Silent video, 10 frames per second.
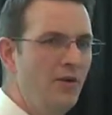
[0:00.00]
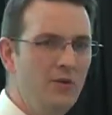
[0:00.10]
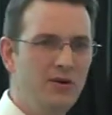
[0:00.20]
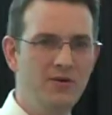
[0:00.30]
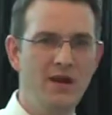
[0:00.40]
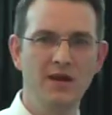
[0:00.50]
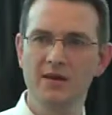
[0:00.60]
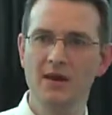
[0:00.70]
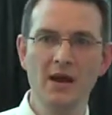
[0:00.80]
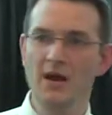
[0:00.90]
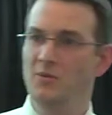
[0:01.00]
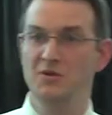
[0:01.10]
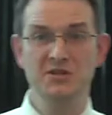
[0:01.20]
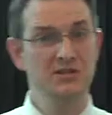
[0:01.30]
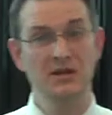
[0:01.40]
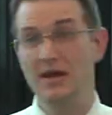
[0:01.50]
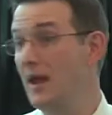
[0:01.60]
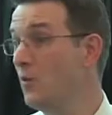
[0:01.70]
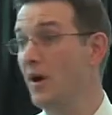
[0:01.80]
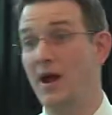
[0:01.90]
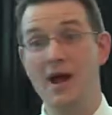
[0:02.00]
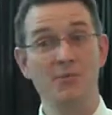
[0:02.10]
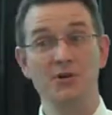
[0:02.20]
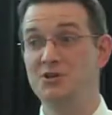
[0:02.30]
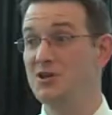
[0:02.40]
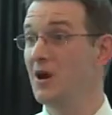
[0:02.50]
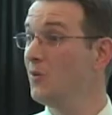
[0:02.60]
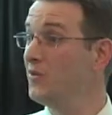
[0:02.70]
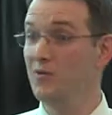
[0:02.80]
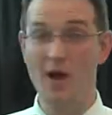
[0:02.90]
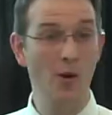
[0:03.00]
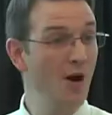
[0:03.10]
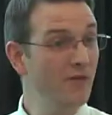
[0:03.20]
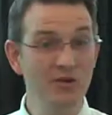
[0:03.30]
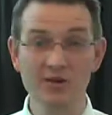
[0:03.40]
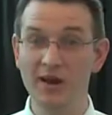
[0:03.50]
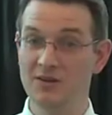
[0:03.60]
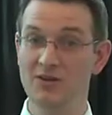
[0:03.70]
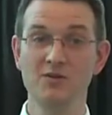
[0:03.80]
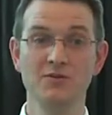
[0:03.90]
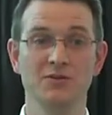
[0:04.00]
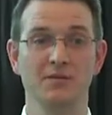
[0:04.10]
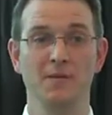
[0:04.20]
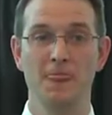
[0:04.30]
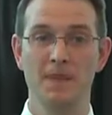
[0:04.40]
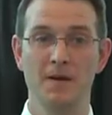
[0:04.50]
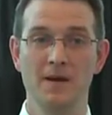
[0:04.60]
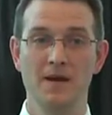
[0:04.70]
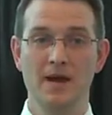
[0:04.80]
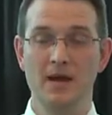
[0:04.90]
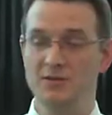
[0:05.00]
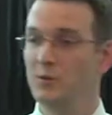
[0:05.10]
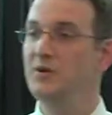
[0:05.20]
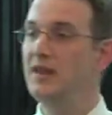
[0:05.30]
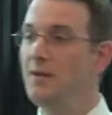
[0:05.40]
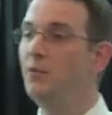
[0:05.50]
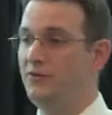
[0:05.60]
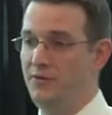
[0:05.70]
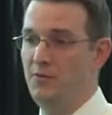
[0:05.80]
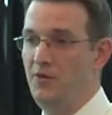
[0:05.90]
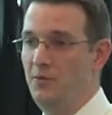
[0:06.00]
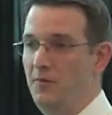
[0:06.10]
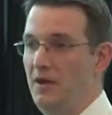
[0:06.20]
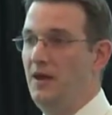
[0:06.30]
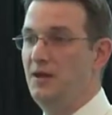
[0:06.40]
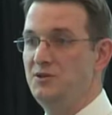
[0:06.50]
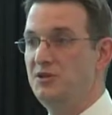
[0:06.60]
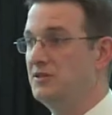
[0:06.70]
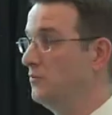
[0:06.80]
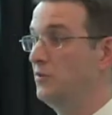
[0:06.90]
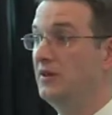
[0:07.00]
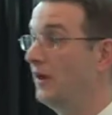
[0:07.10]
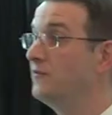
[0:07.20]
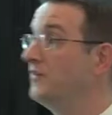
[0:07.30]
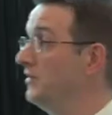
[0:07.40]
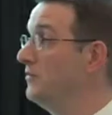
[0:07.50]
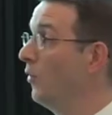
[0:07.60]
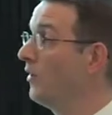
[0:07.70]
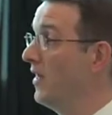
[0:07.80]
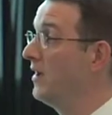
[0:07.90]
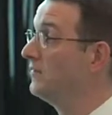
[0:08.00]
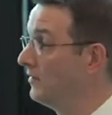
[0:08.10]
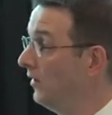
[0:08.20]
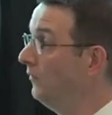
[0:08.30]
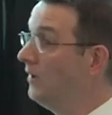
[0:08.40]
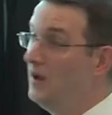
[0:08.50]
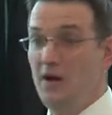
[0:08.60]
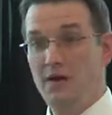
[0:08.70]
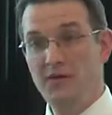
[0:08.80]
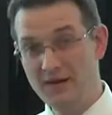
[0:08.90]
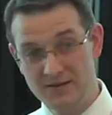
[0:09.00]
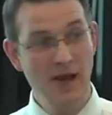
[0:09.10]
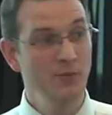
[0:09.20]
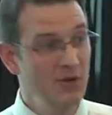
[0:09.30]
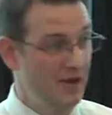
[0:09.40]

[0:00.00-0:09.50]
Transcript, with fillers: that we created that we just said, hey, we're happy to share with you however you'd like to use it. And so we demoed some of them. And she said, we'd love to see more of that. So next time we